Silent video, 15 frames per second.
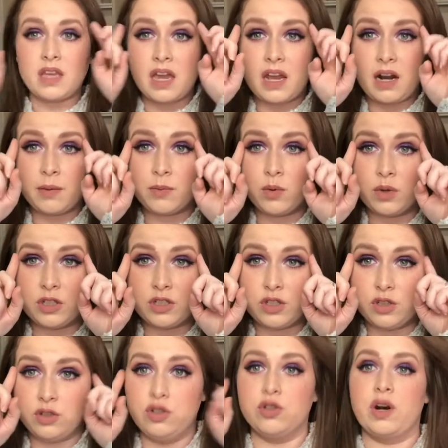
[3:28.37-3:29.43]
and I'm going
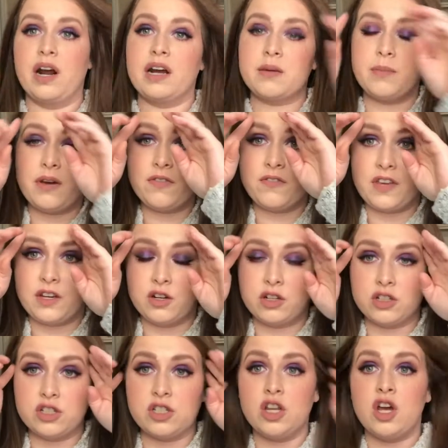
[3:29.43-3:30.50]
to drag my
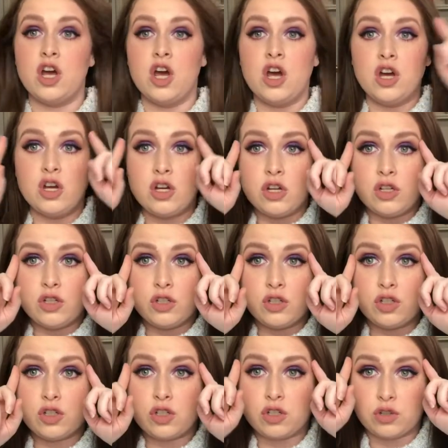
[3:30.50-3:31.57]
fingers
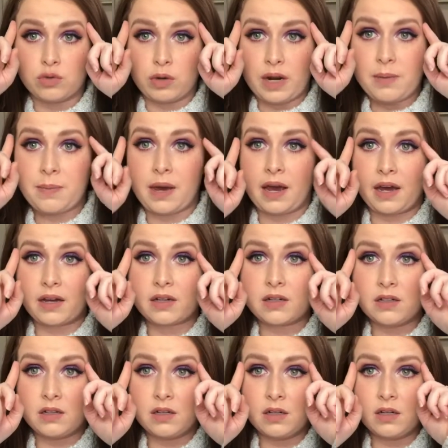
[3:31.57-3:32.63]
straight back.
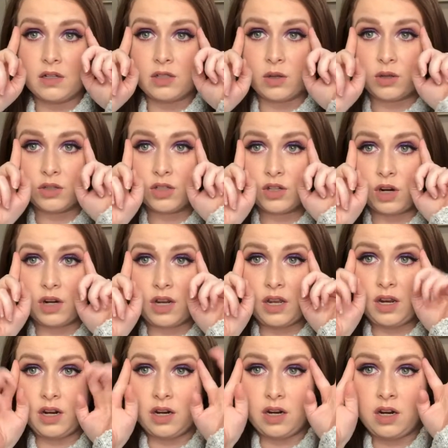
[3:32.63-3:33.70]
So I'll start
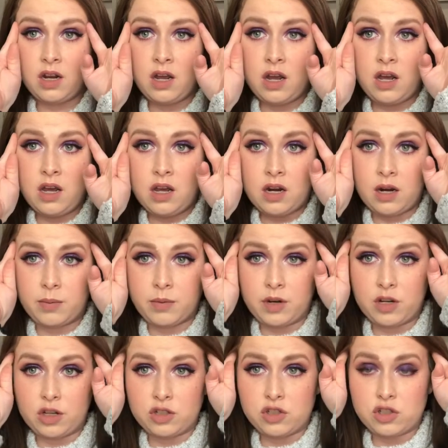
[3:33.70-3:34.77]
here, and I'm
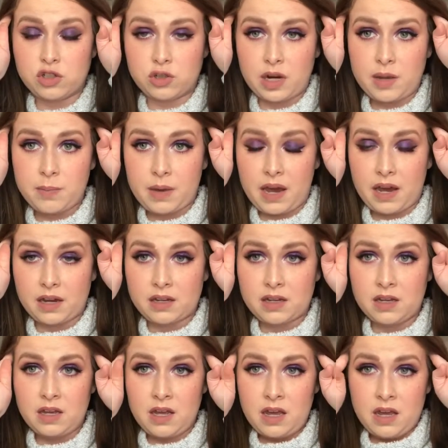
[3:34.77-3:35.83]
going to go straight back,
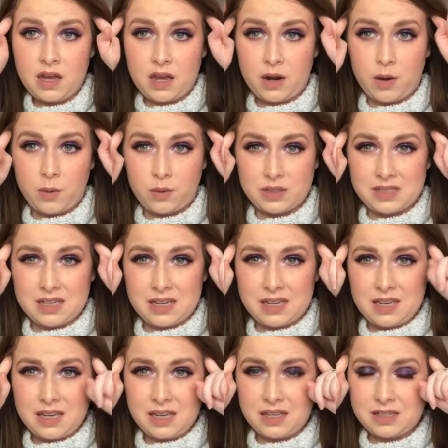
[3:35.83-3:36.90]
and once I
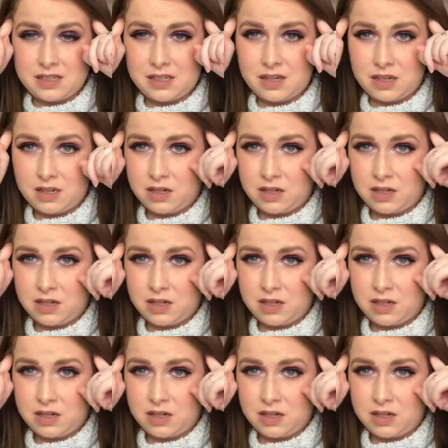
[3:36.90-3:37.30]
get